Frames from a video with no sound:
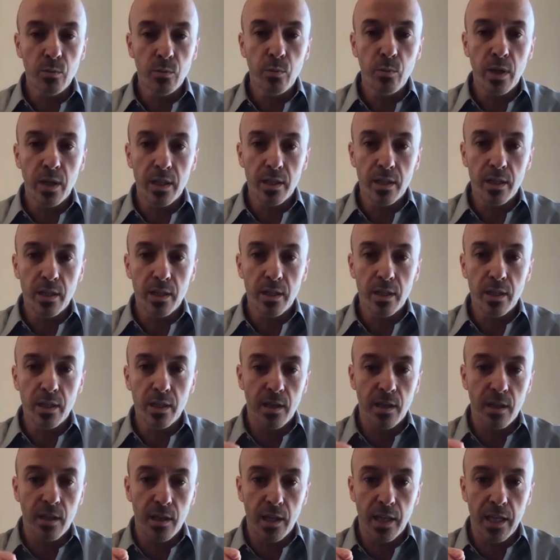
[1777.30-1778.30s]
But
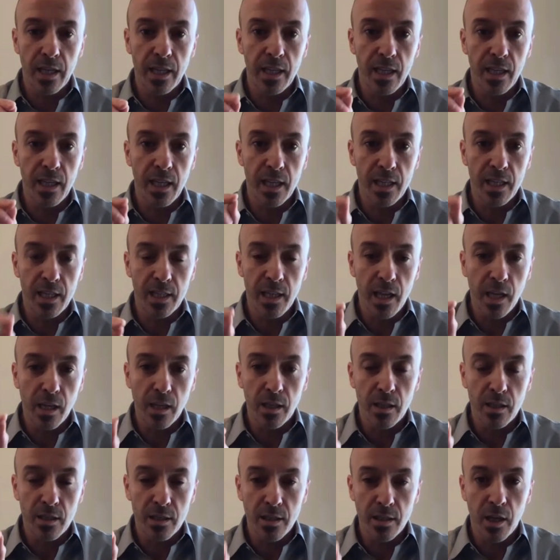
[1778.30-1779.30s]
with
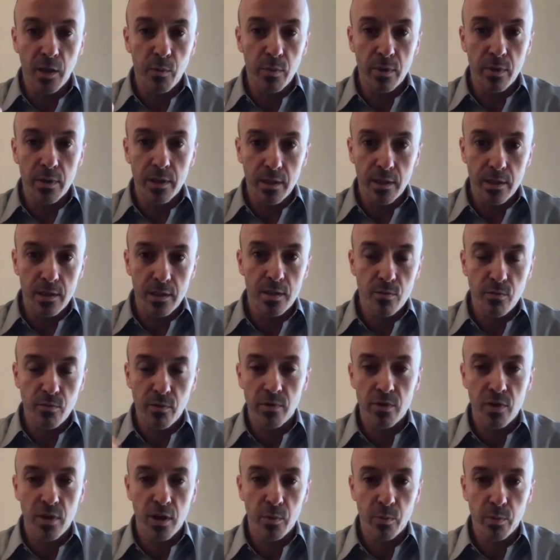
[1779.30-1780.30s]
enabling this
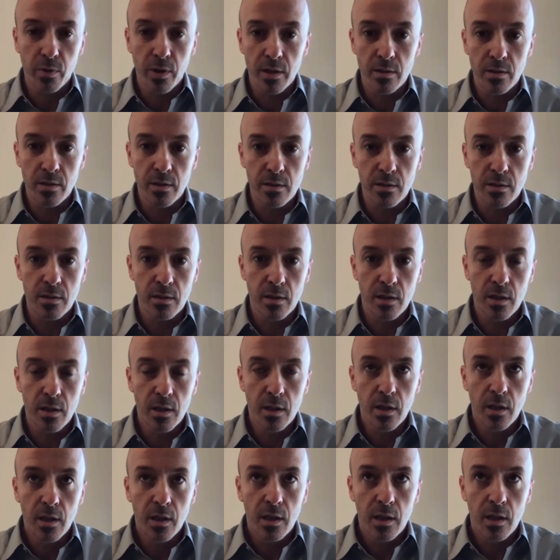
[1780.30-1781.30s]
withdrawal process,
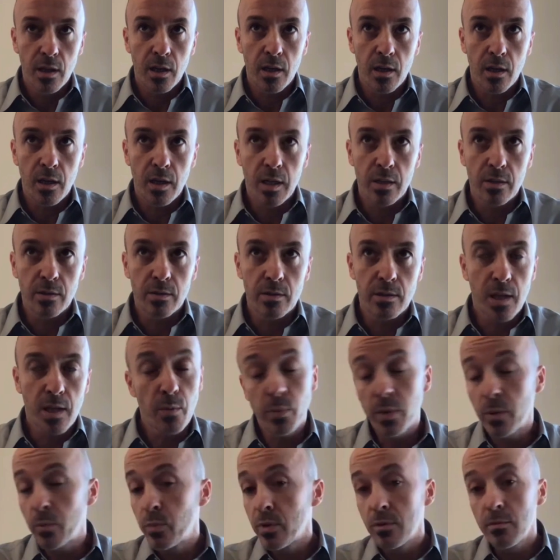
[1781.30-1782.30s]

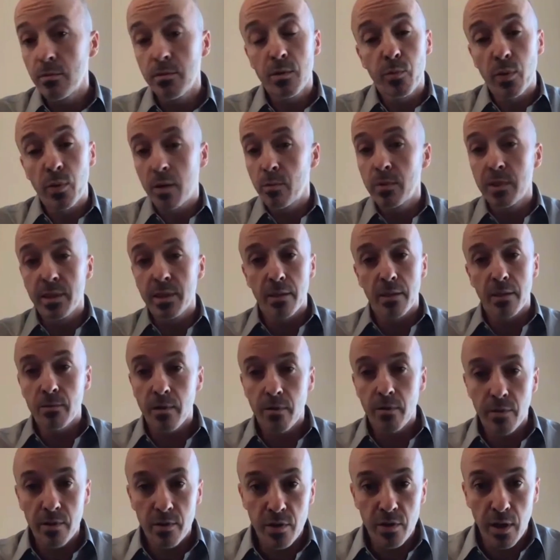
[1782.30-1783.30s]
some people will probably
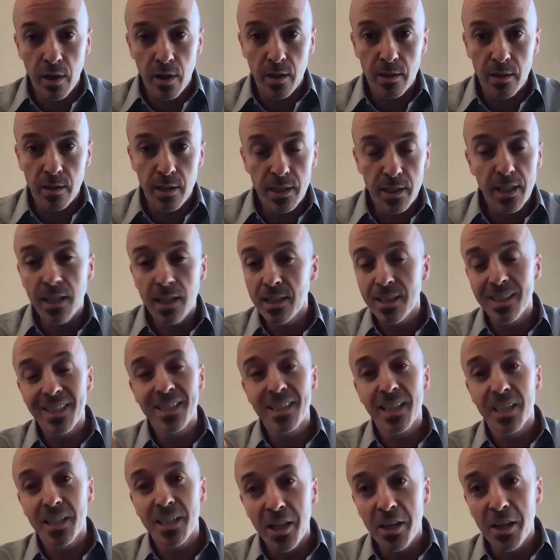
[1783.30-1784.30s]
never withdraw.
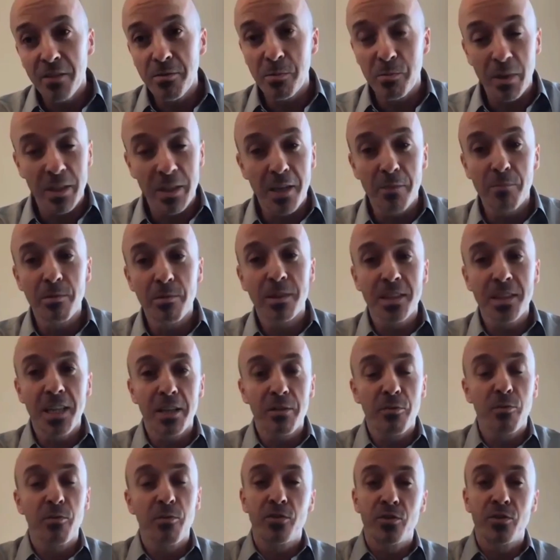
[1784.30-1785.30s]
Not never, but they will
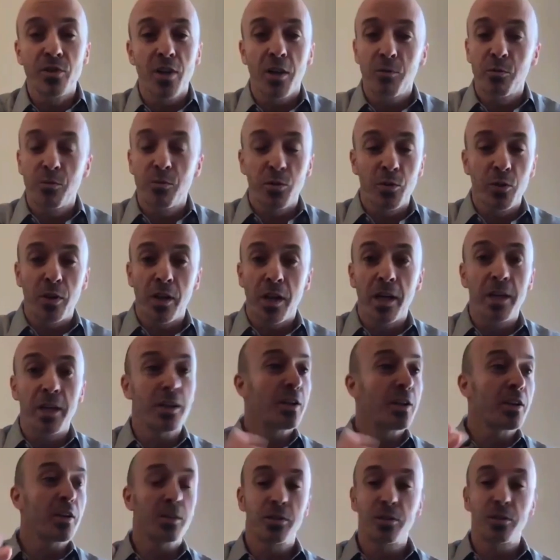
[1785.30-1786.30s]
not withdraw for a
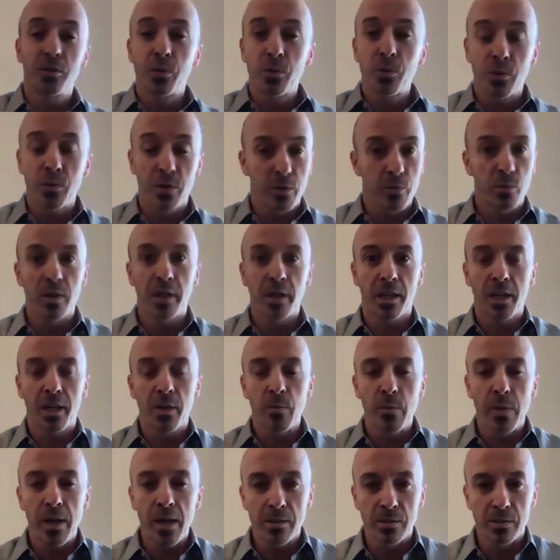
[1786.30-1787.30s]
year or two. They want to
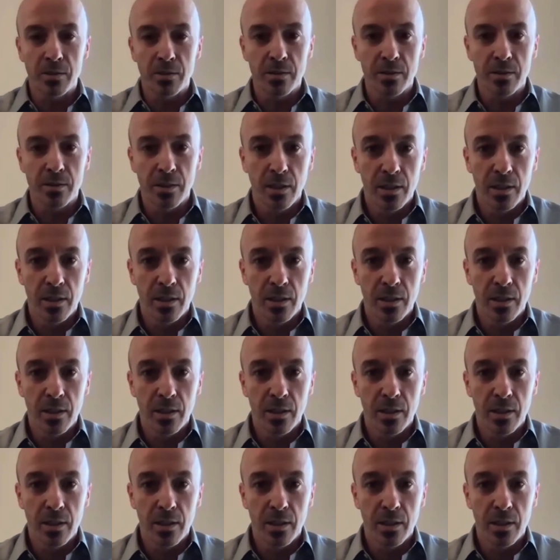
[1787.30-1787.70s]
compound.